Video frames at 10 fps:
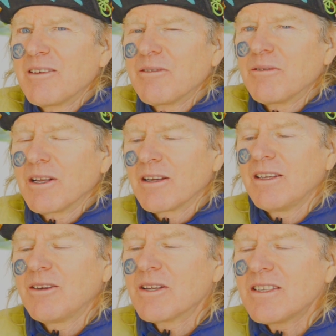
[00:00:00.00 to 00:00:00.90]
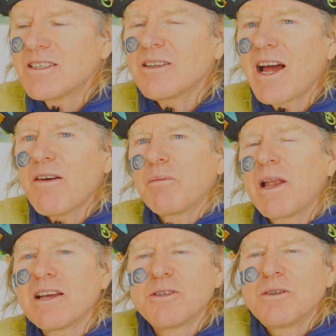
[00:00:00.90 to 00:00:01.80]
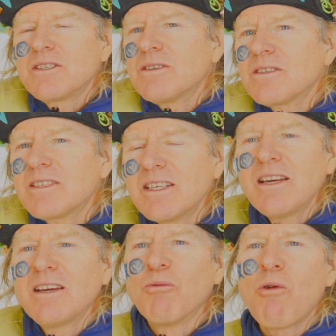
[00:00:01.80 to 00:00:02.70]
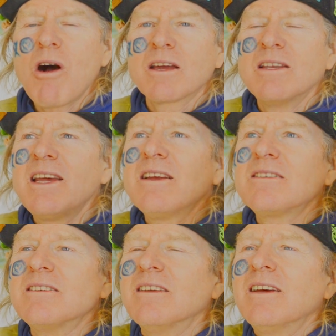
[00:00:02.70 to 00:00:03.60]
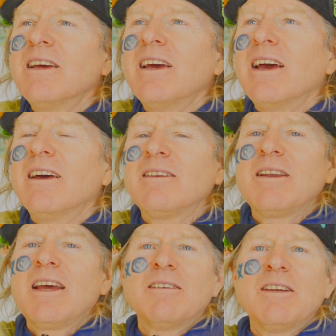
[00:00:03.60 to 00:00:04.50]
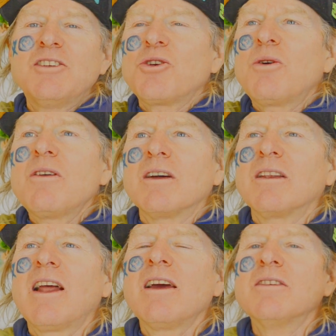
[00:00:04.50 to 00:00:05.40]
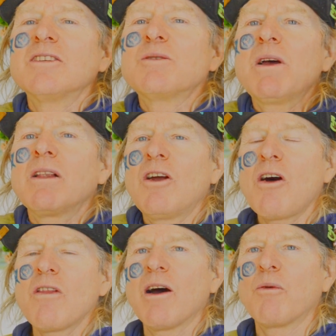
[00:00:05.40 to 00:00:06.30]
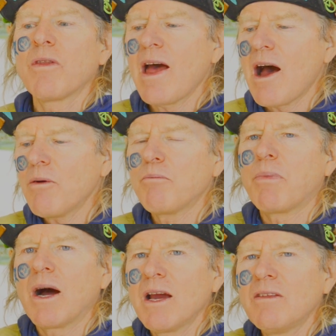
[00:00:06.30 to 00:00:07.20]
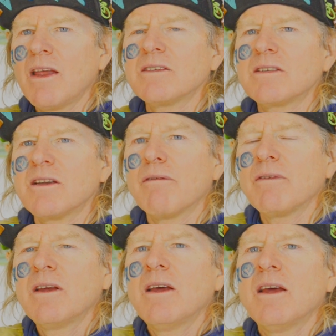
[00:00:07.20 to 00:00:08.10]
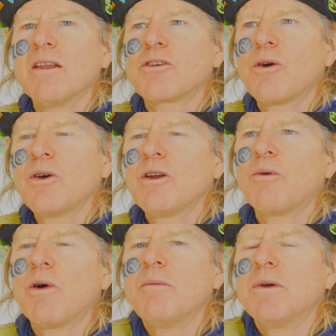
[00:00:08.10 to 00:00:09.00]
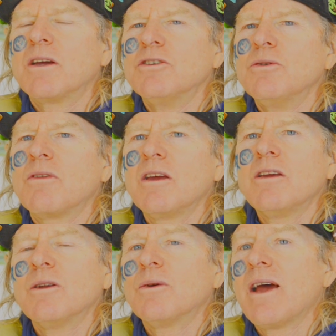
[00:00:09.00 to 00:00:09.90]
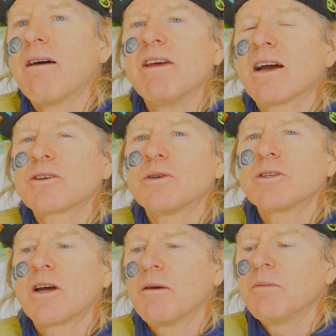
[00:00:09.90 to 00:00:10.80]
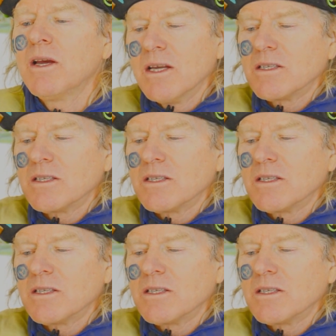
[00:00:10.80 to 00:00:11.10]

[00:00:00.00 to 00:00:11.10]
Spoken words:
Well, you can still have a blast. You can still sing and walk and dance and enjoy the light and the smell and all that without buying that stuff and throwing it away because you think you don't have the extra time to